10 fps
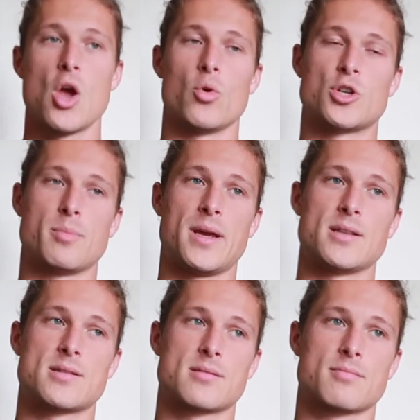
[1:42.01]
which
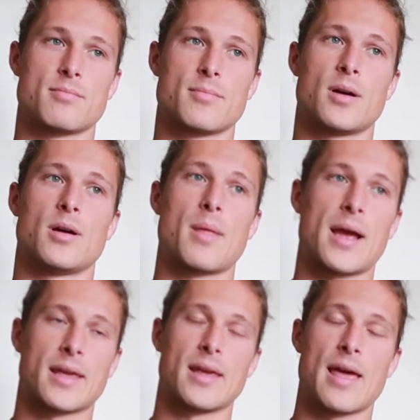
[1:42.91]
means
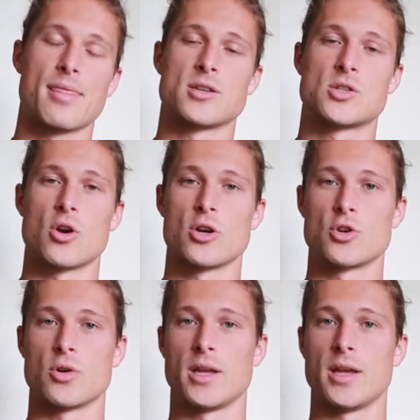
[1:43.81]
I can get the
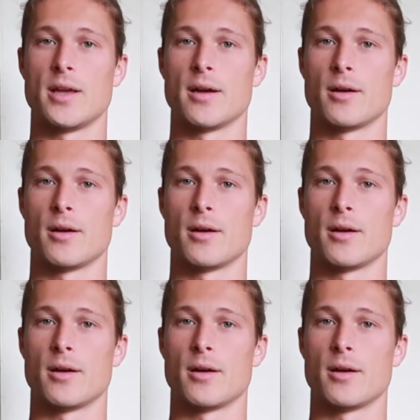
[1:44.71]
surgery